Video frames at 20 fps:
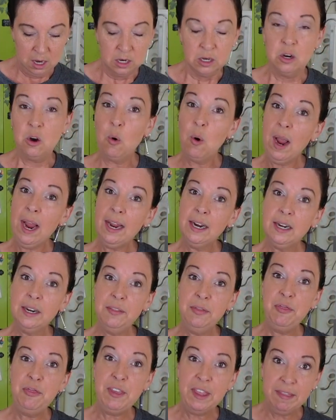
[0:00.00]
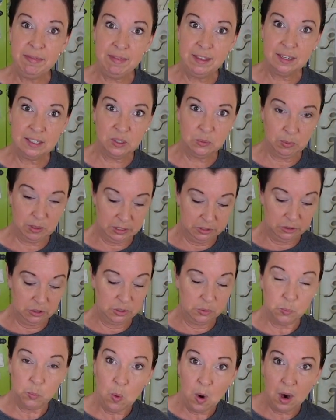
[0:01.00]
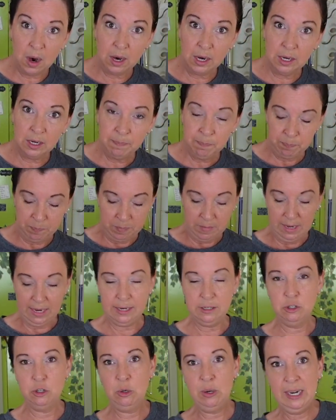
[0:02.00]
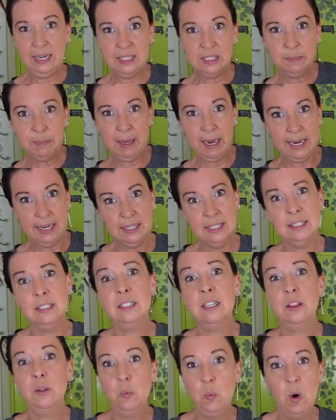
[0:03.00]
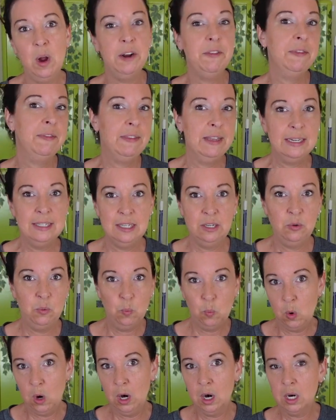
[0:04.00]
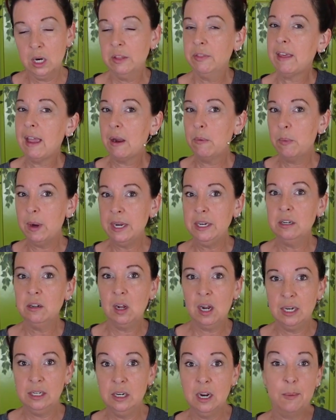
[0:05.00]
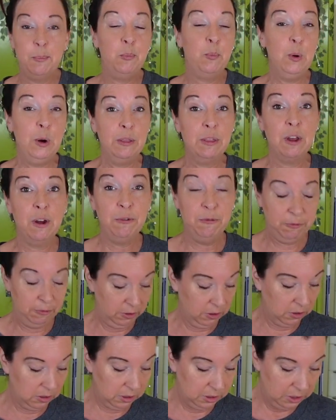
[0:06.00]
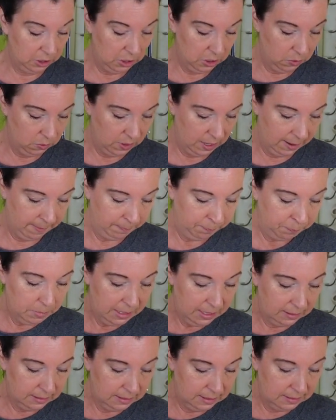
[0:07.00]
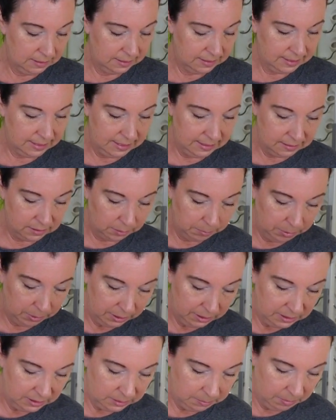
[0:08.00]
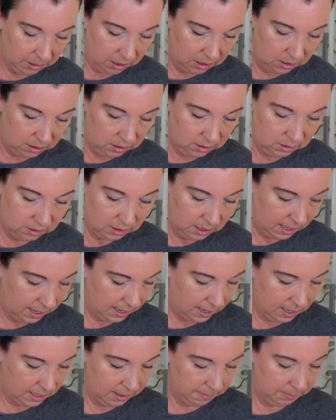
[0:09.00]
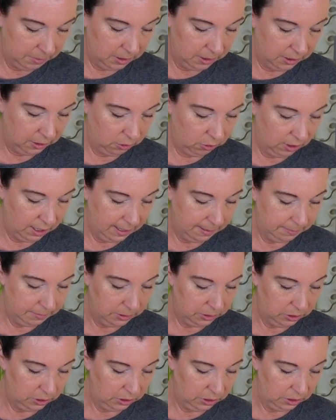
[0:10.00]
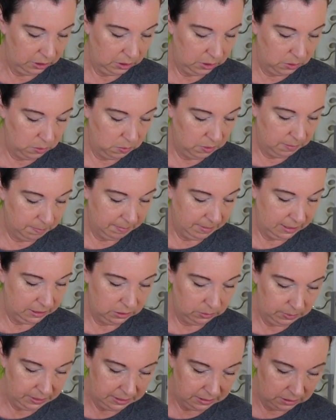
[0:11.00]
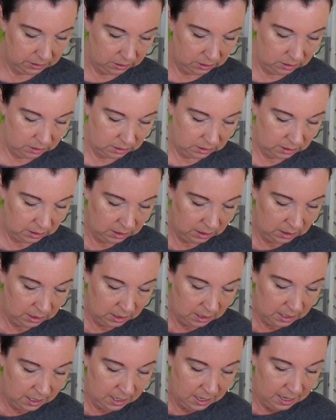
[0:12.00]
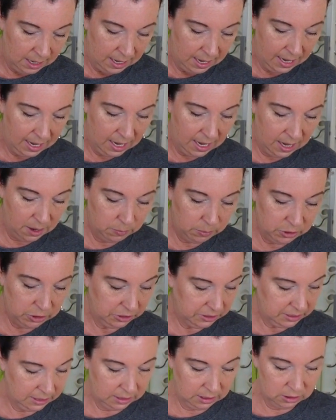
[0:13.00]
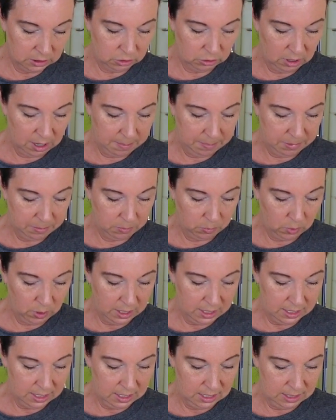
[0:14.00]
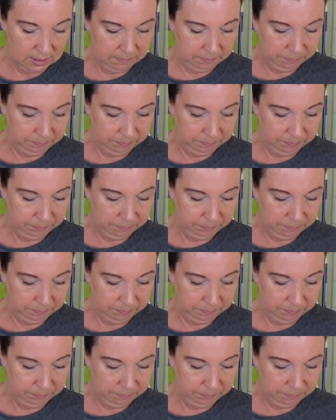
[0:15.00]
go ahead and thin this one to 1 and transplant it to the one that didn't work. That way you'll end up with a full unit. Because these seeds are pretty small, I'm gonna grab 2 with my tweezers and we're just gonna drop them right in.